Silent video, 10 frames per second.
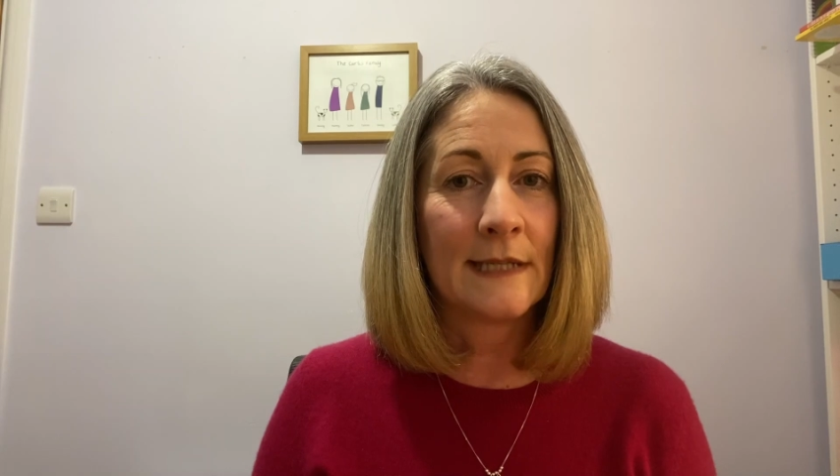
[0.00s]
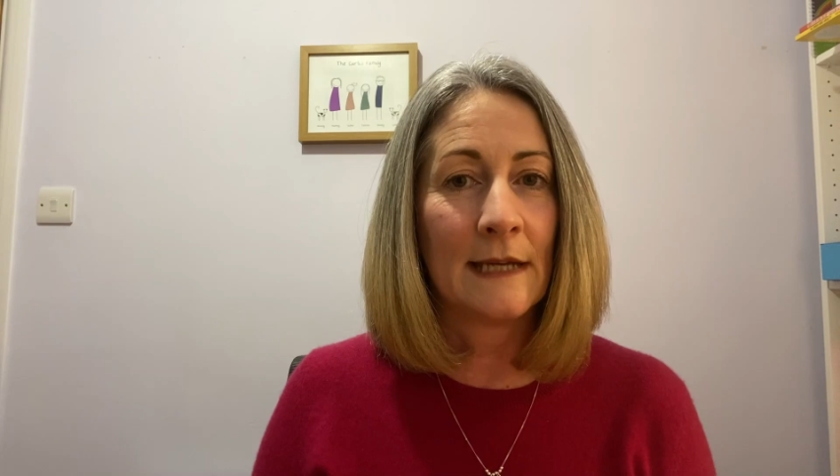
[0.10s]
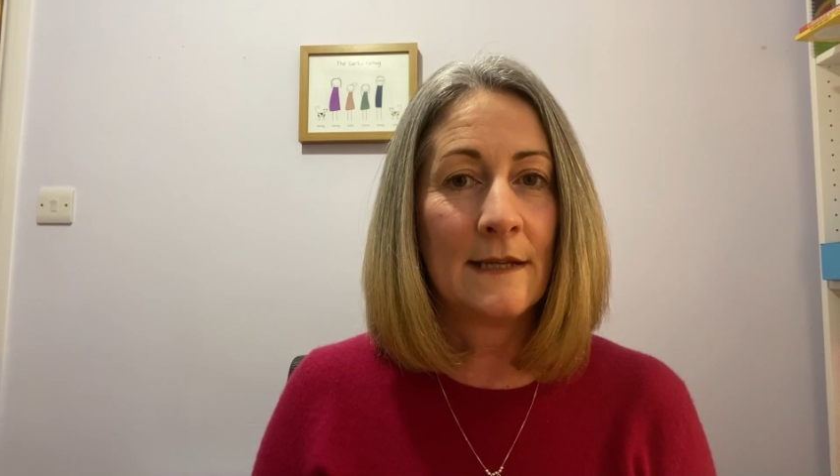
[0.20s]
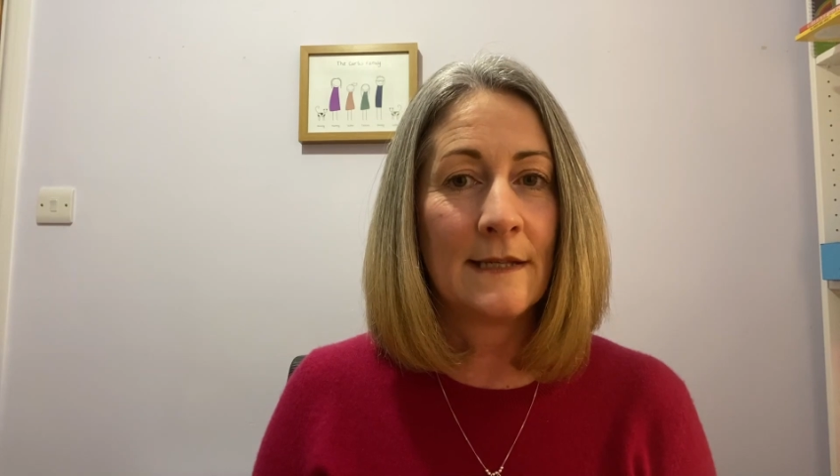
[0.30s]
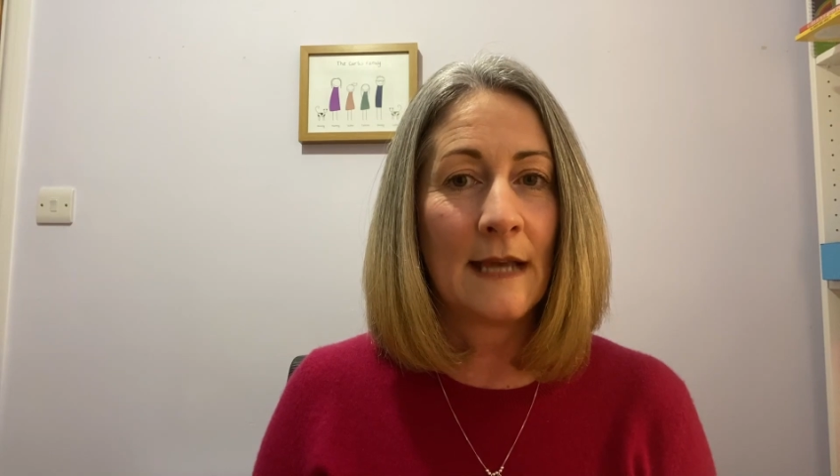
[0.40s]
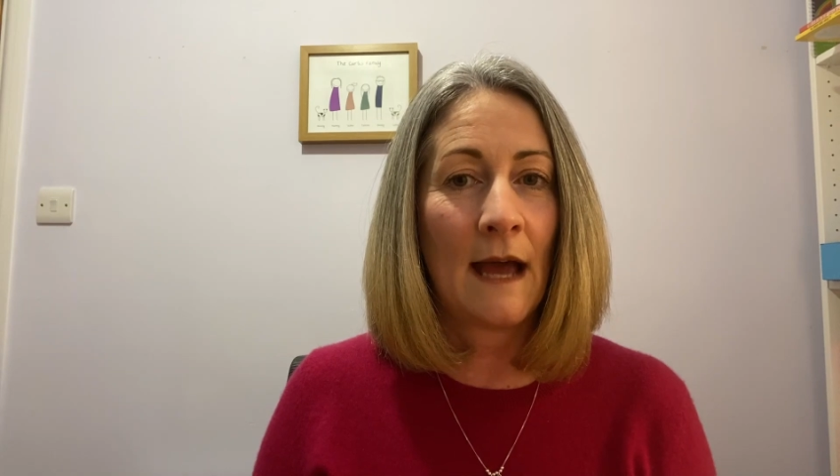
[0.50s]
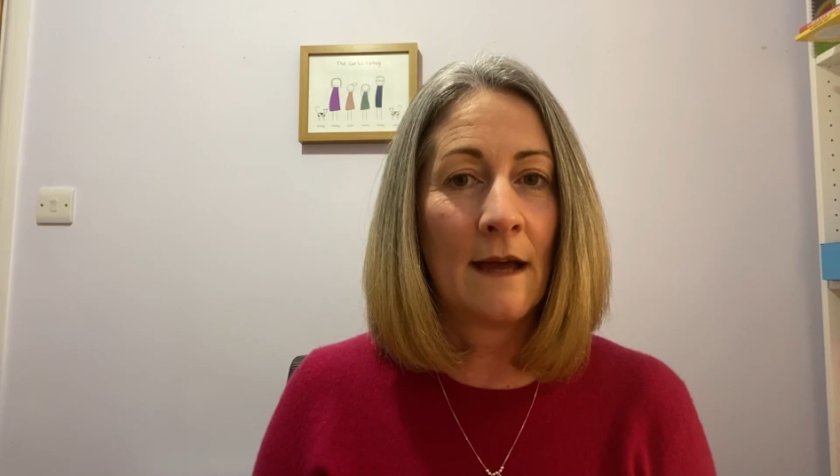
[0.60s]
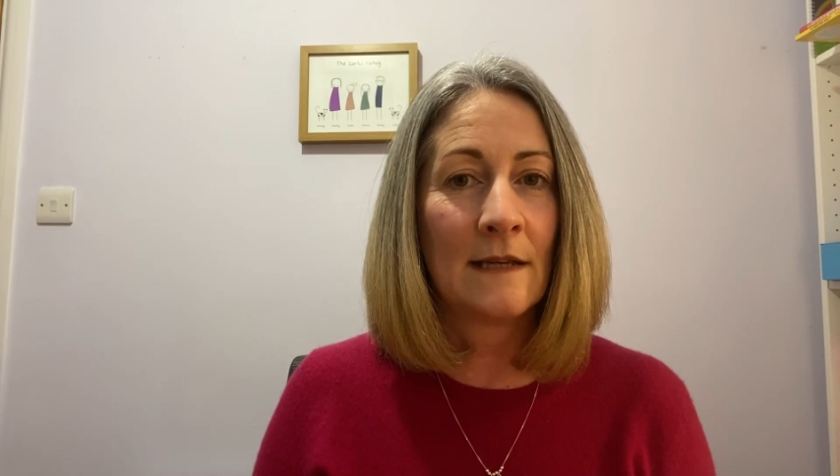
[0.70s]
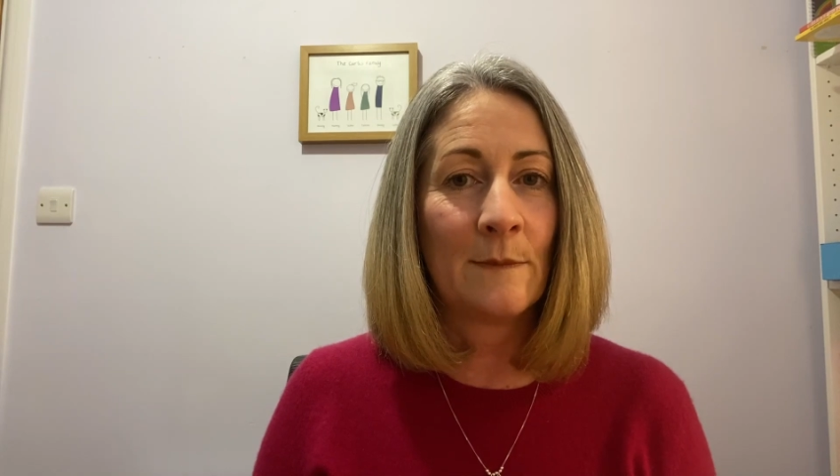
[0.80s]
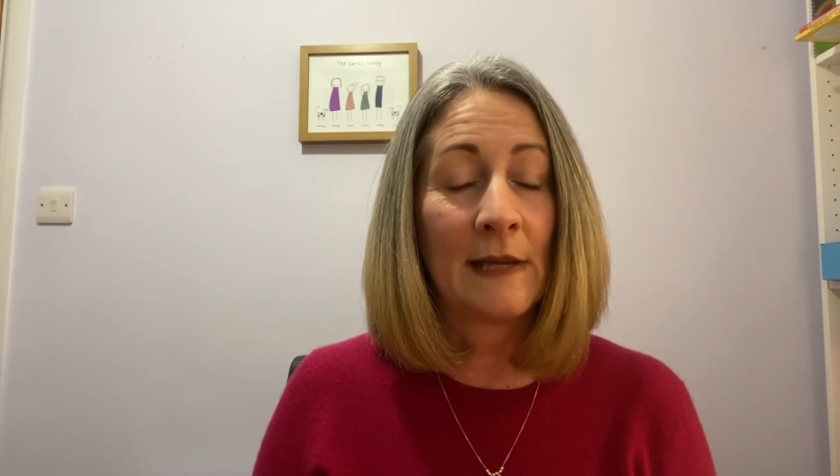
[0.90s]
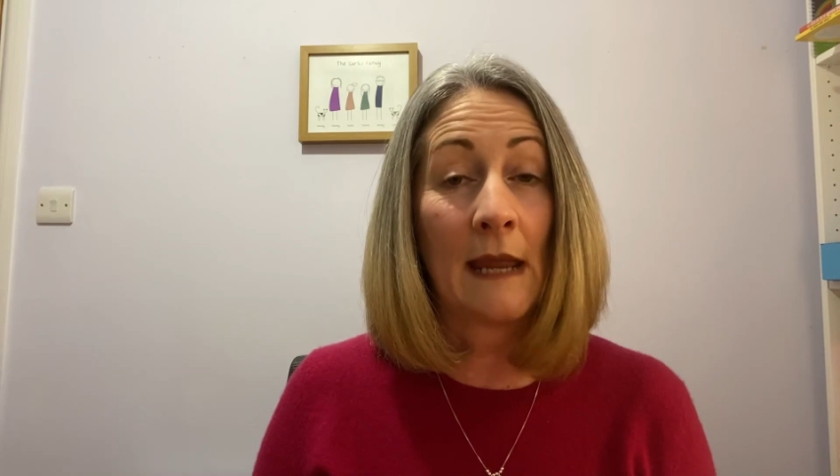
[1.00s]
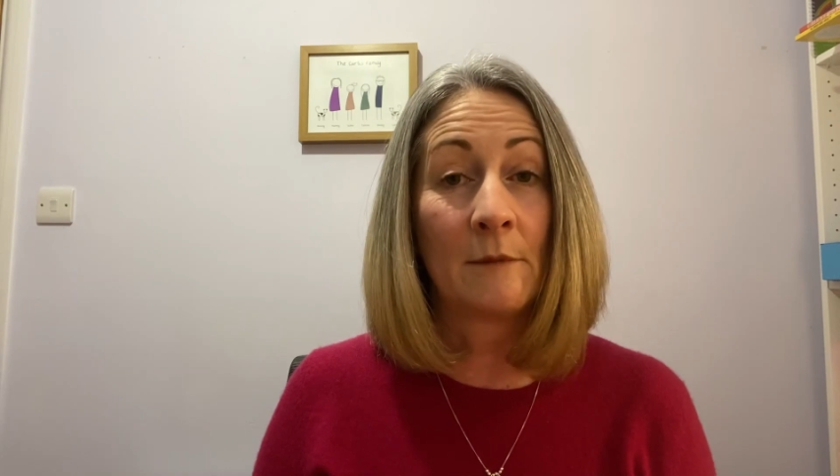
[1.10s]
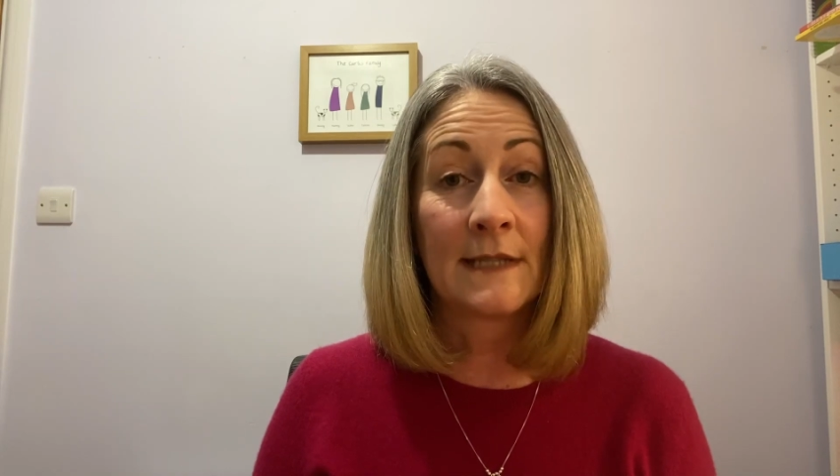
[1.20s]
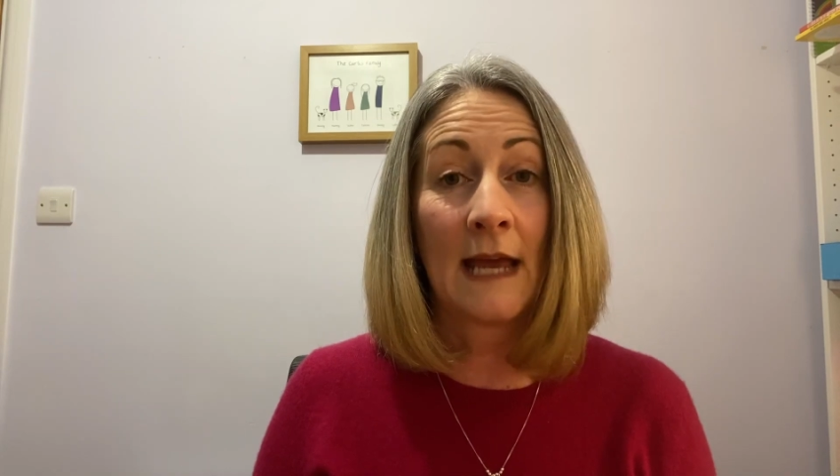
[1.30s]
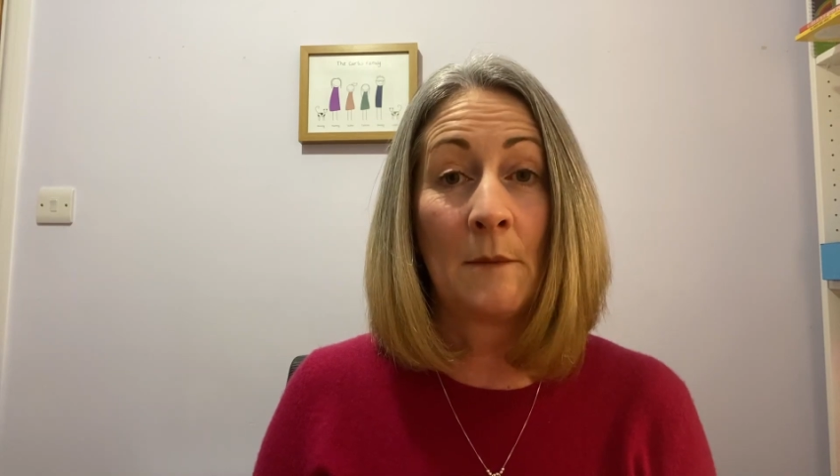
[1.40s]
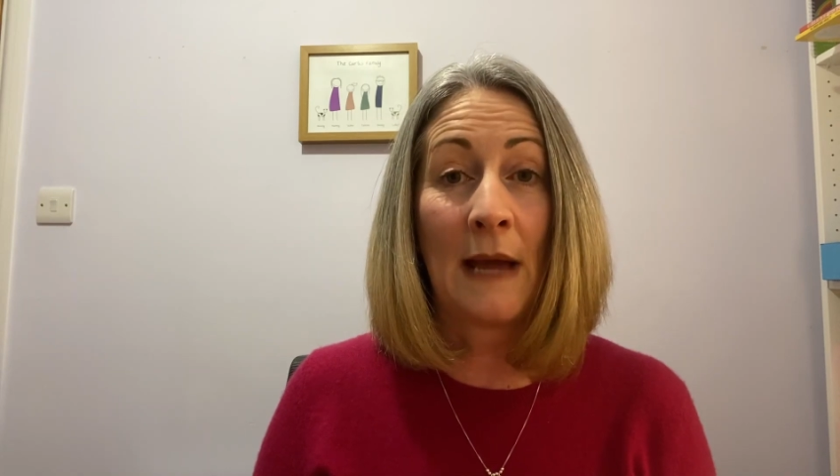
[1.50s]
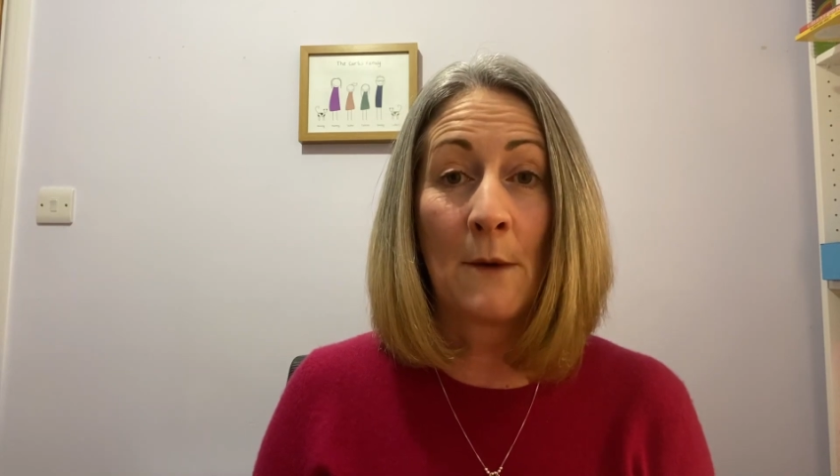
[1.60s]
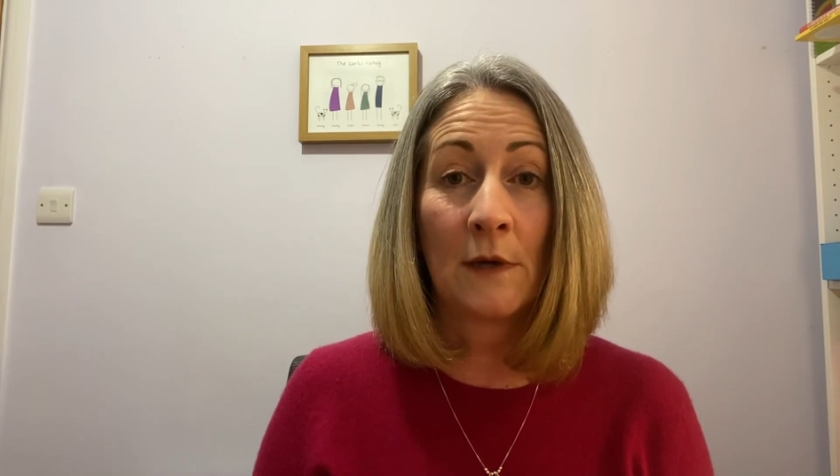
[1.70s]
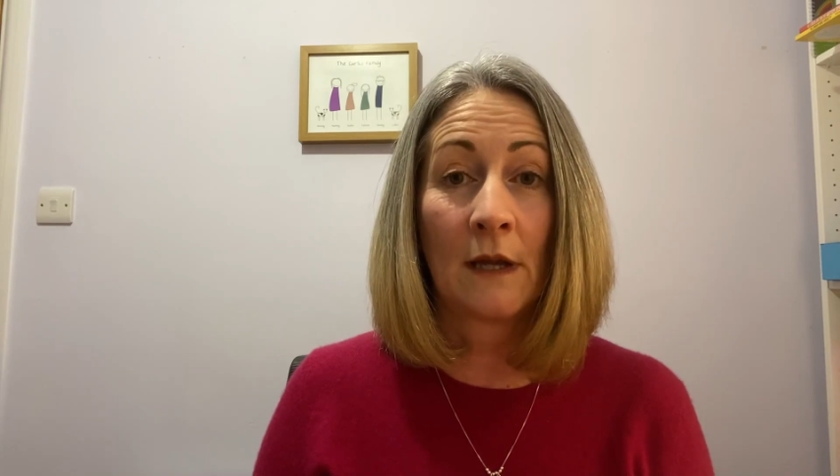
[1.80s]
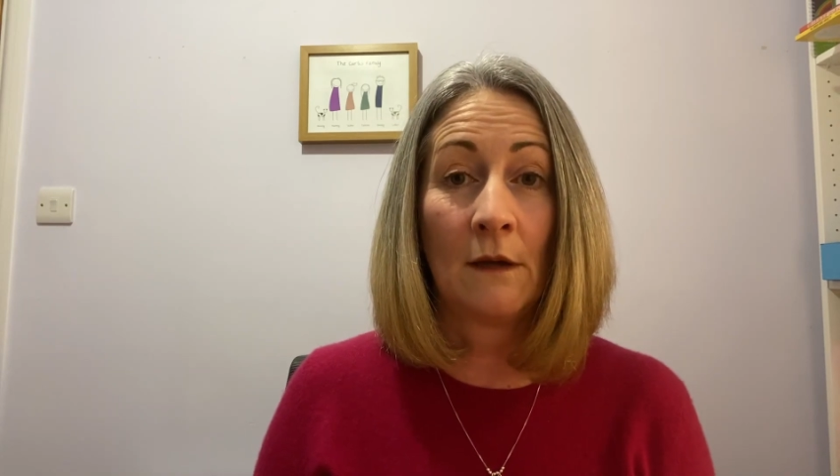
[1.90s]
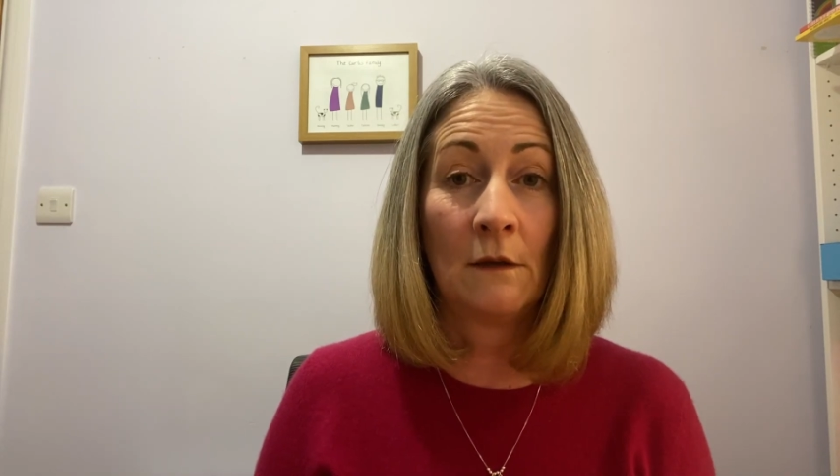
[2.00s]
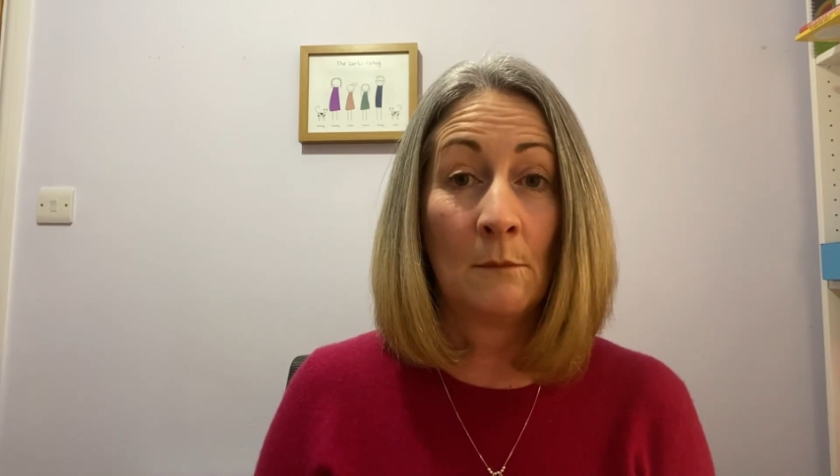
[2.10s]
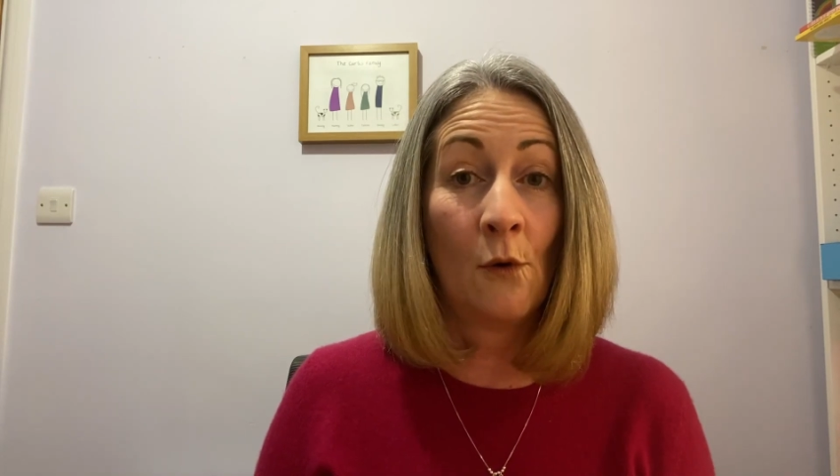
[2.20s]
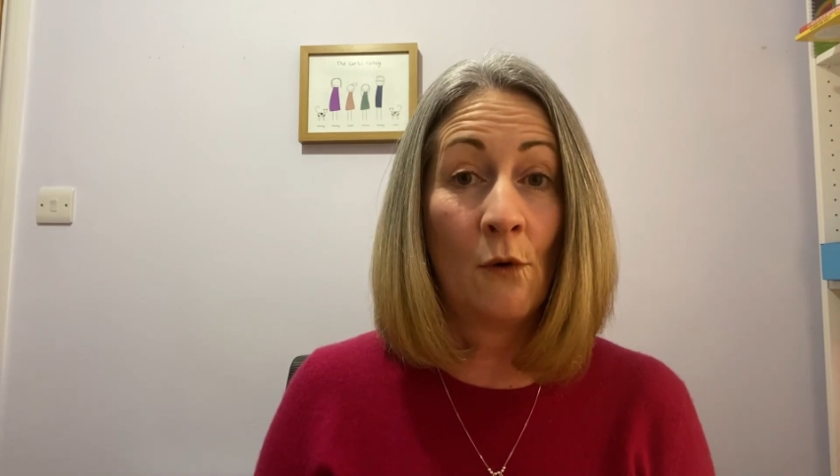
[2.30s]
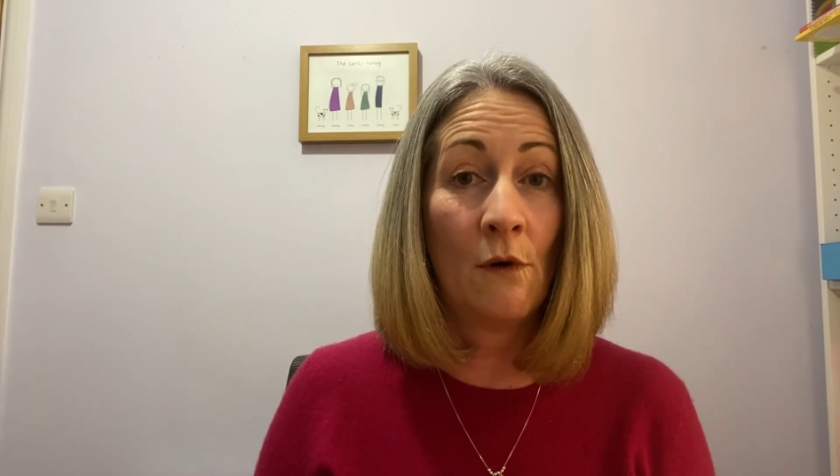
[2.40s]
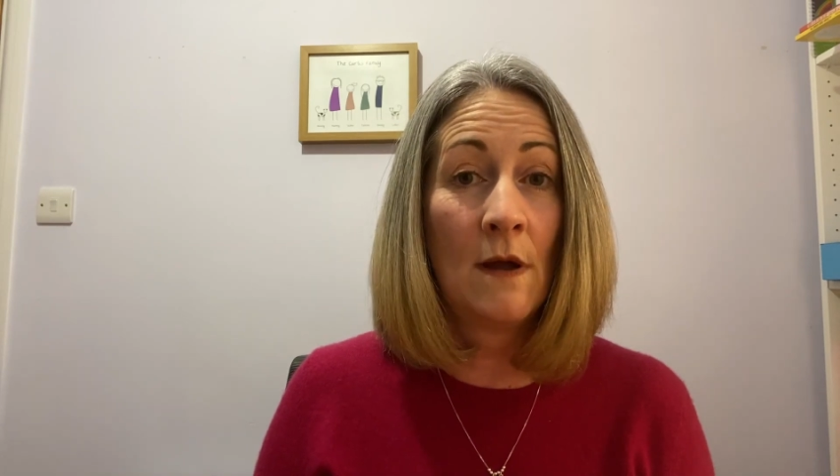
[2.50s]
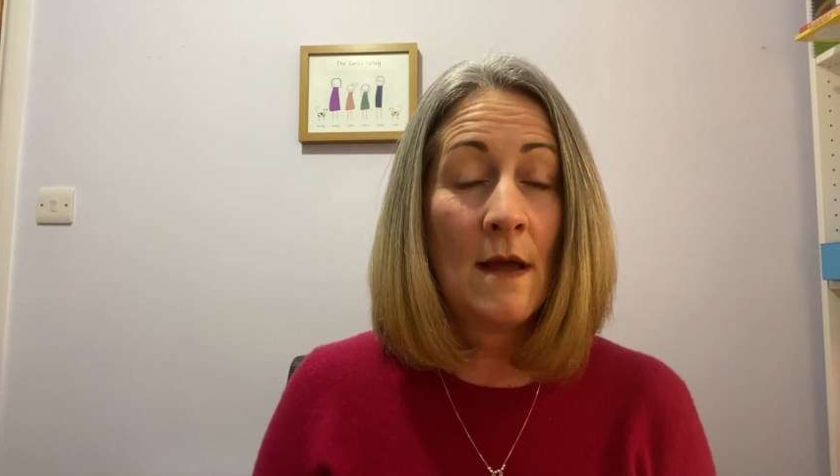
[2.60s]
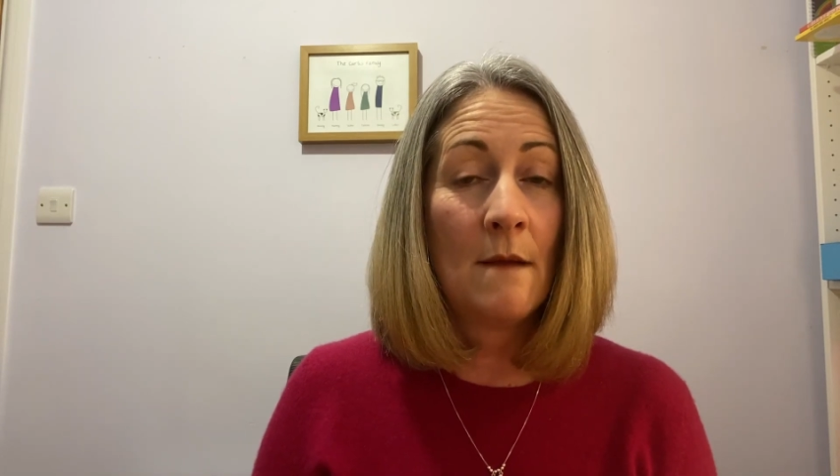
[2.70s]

it and being able to help our girl more